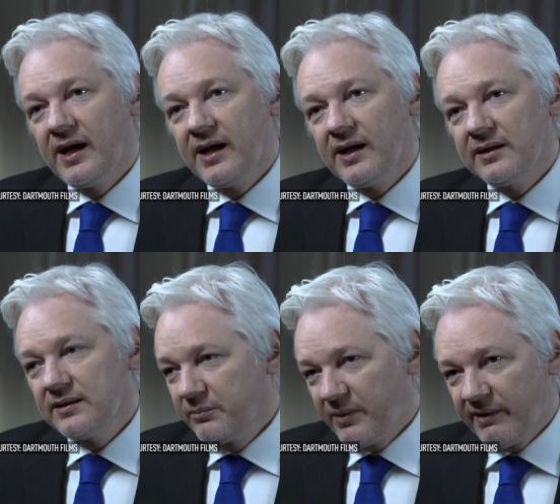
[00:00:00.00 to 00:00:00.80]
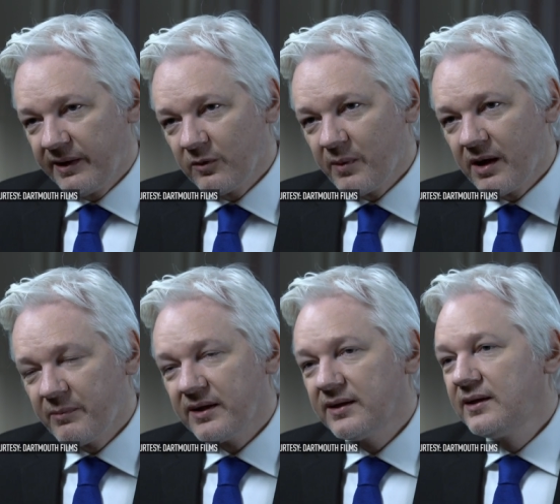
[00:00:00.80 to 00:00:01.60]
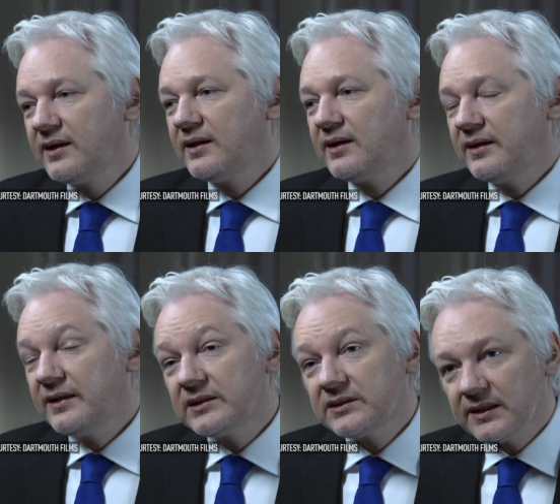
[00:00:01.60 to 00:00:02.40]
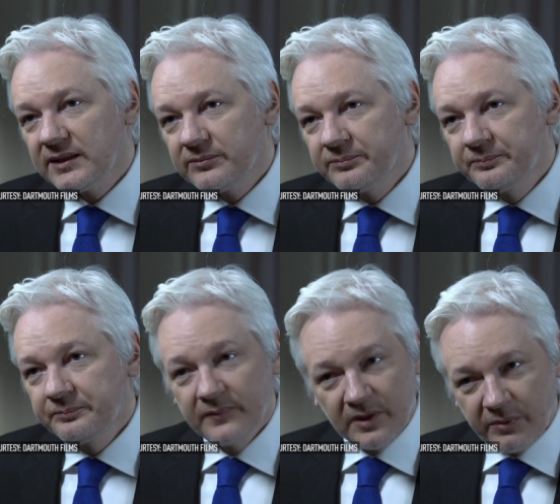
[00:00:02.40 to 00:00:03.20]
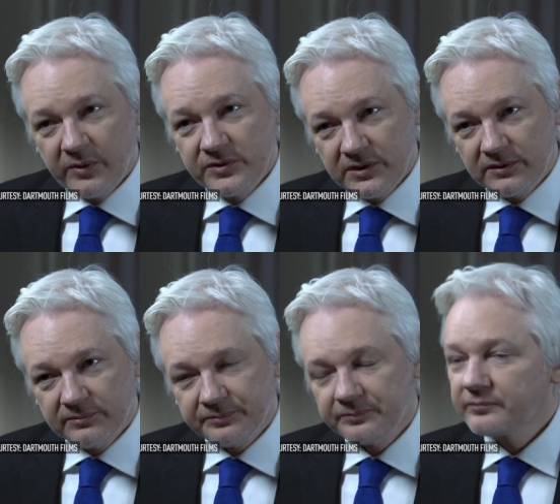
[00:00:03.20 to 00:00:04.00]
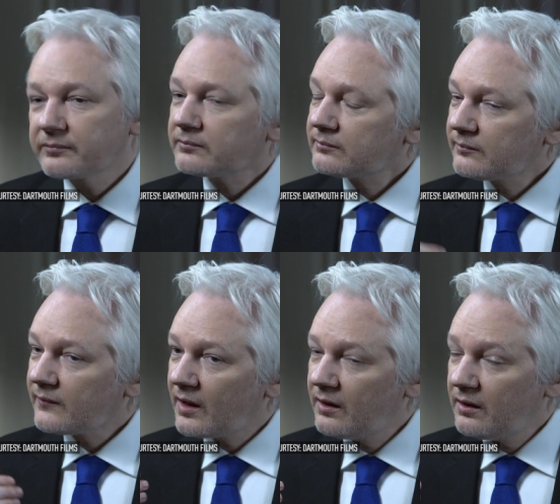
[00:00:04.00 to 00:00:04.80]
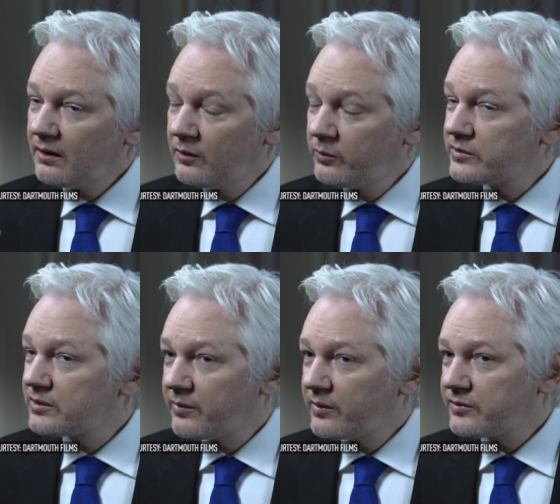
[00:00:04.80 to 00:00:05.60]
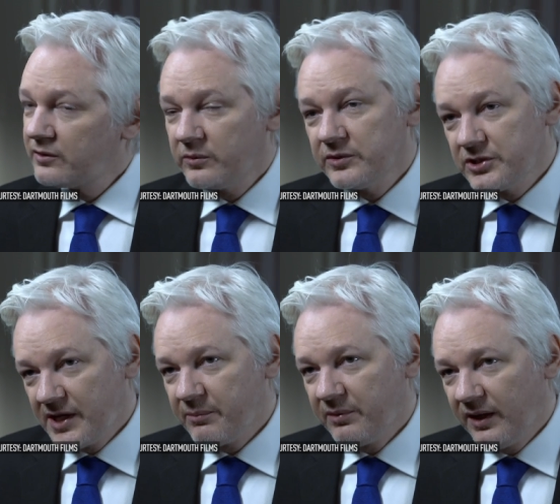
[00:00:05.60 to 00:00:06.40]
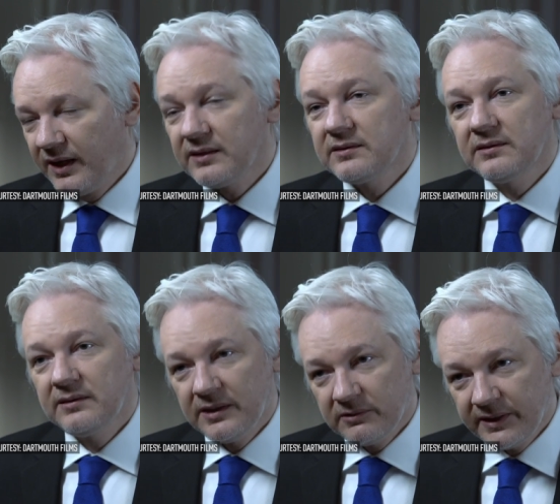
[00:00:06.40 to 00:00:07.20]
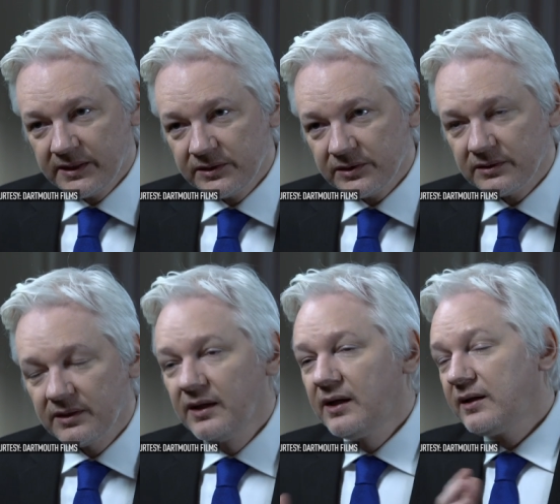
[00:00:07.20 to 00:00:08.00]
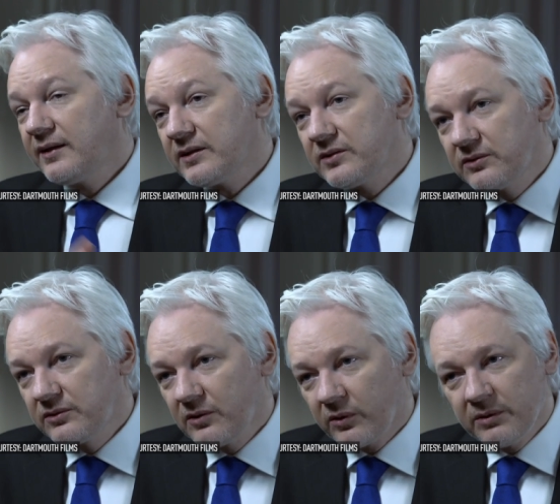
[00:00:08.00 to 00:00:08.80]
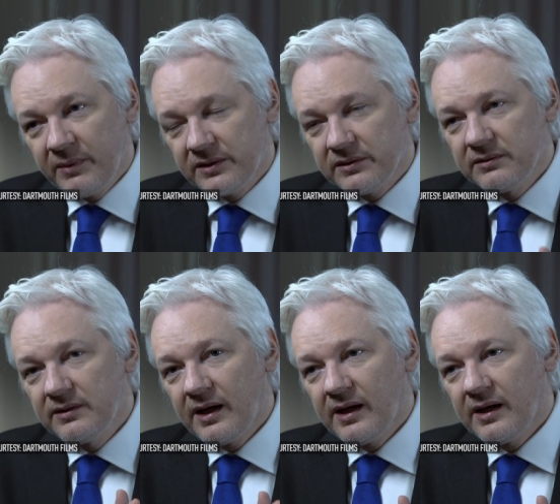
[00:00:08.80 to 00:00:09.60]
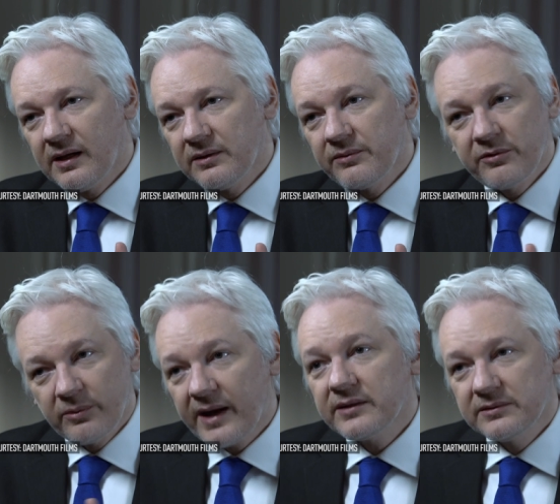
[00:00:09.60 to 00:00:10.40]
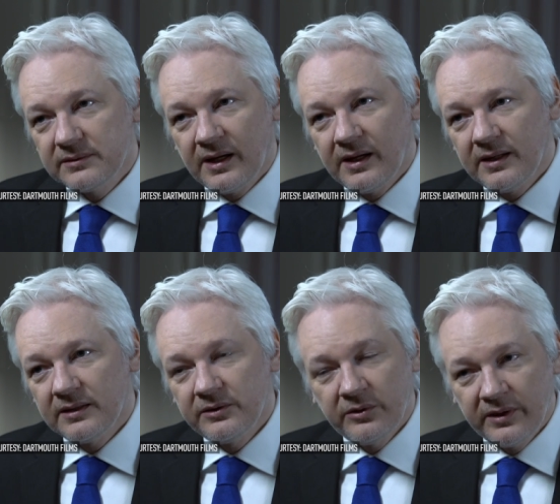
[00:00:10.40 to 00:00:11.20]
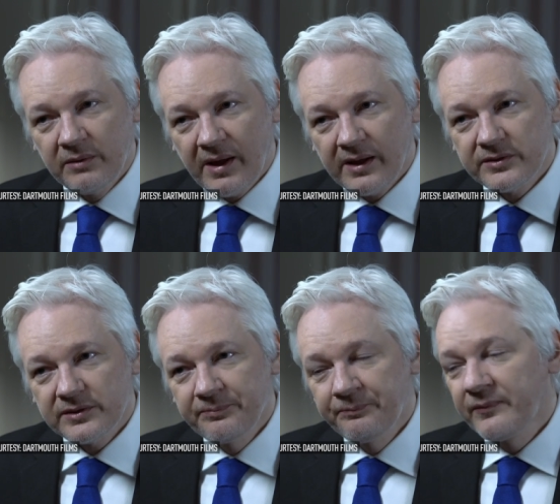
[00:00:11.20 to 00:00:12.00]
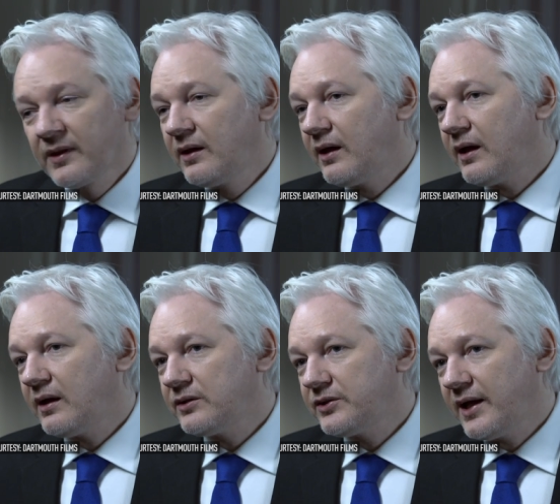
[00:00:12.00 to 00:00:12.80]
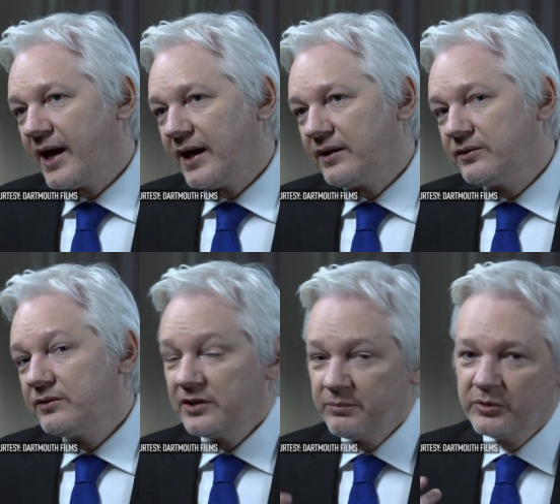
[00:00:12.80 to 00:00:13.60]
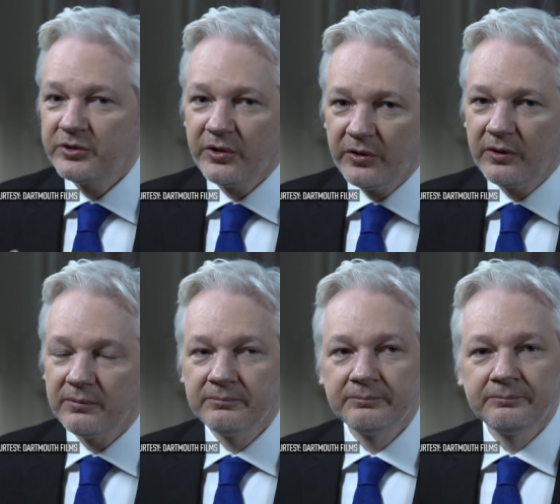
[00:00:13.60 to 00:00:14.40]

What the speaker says: Barack Obama initially opposed it. Who was the person who was championing it? Hillary Clinton. That's documented throughout her emails. She put her